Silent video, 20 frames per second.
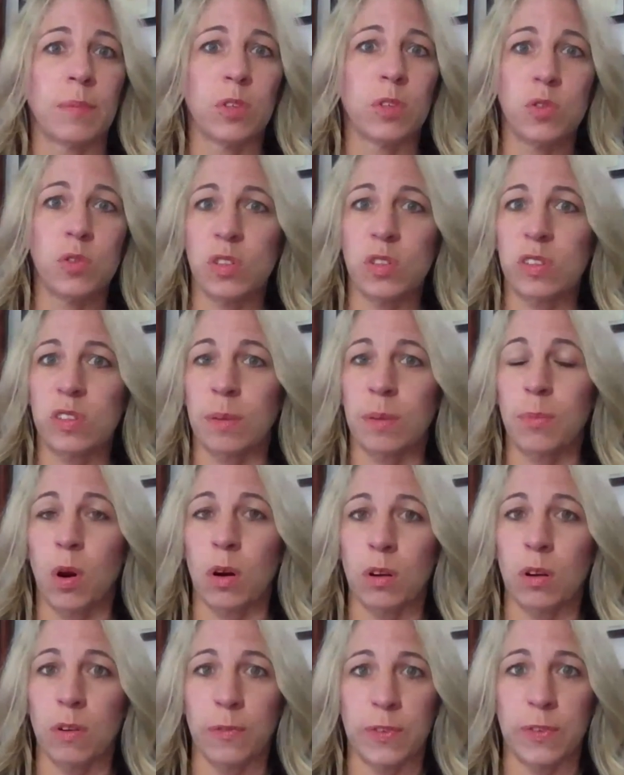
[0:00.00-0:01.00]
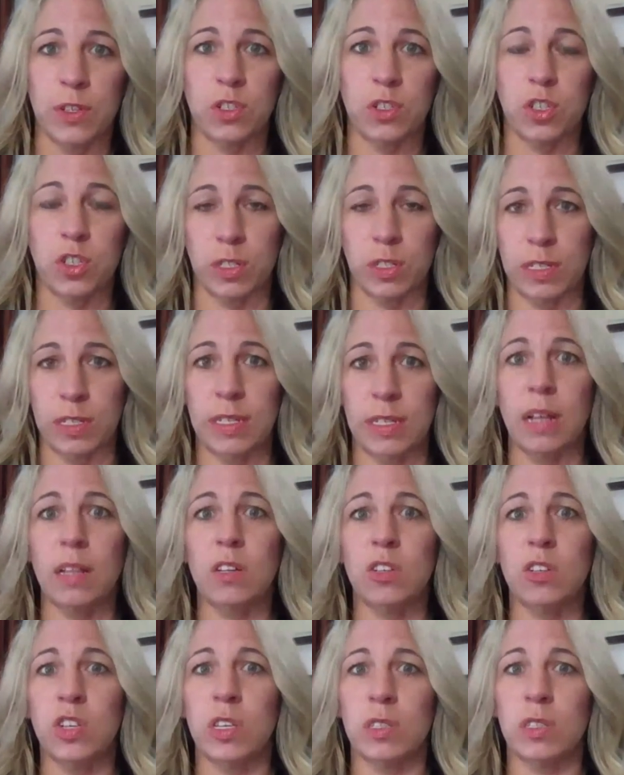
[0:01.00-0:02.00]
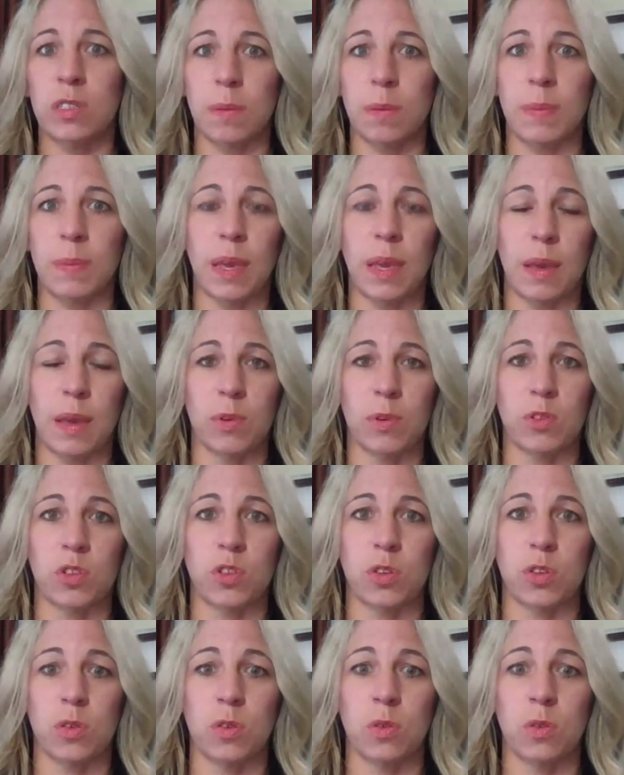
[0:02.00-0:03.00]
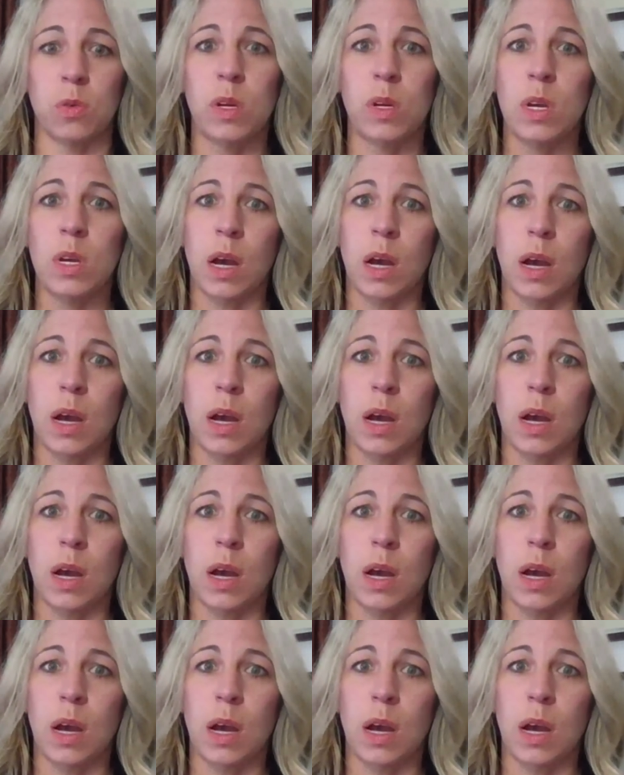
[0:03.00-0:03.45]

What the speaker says: uses some artificial intelligence to be able to